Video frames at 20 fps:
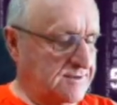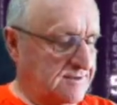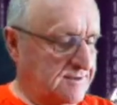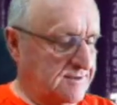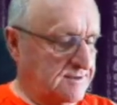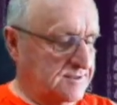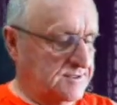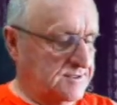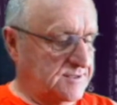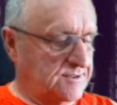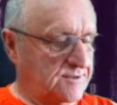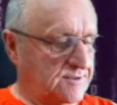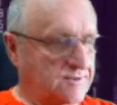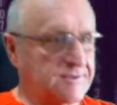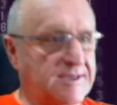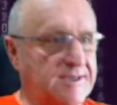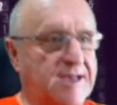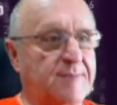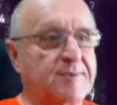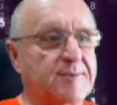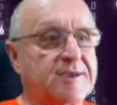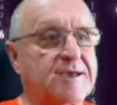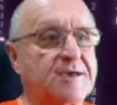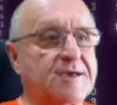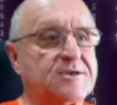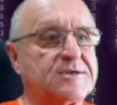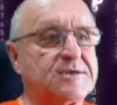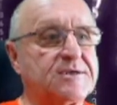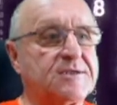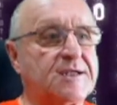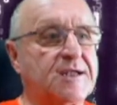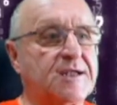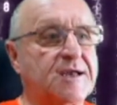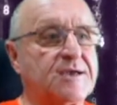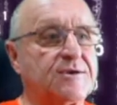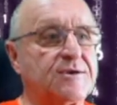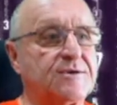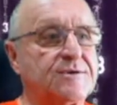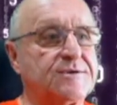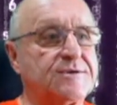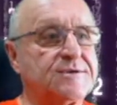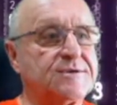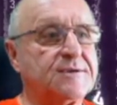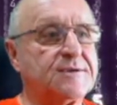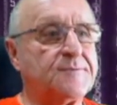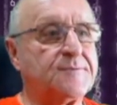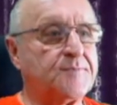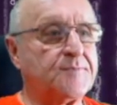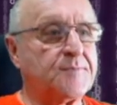So, so the application that I use